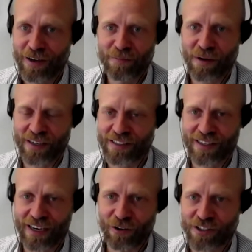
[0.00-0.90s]
but it
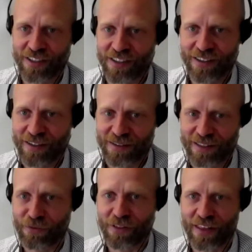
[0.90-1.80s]
looks
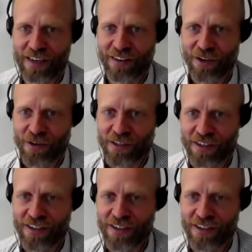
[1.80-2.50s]
different than the current